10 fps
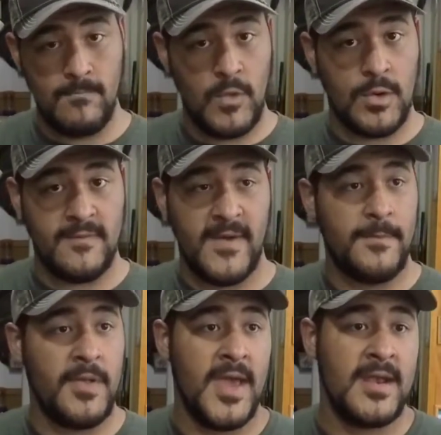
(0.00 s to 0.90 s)
or if I
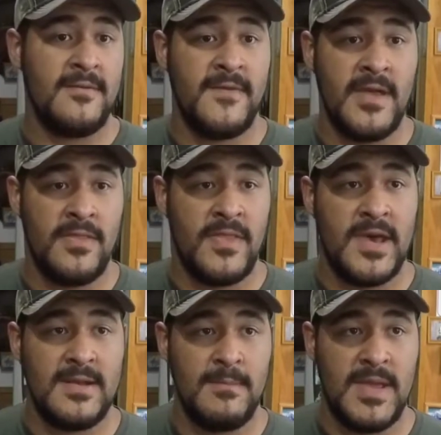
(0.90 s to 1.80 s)
plan an event
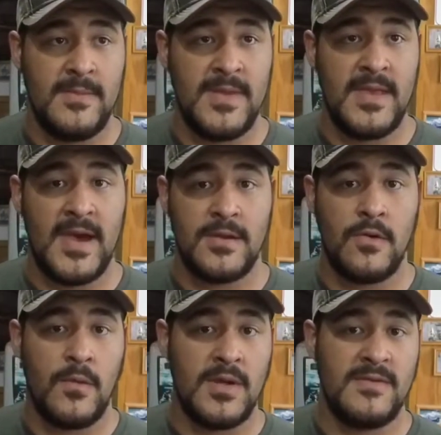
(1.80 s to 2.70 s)
that maybe I
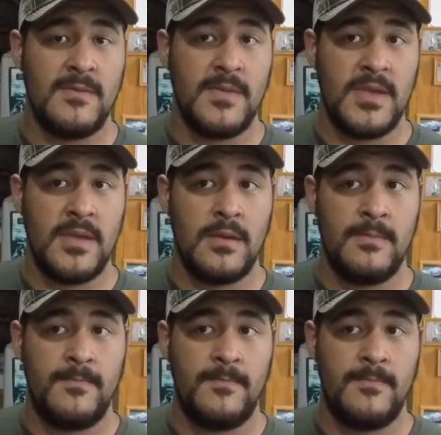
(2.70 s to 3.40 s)
don't want to be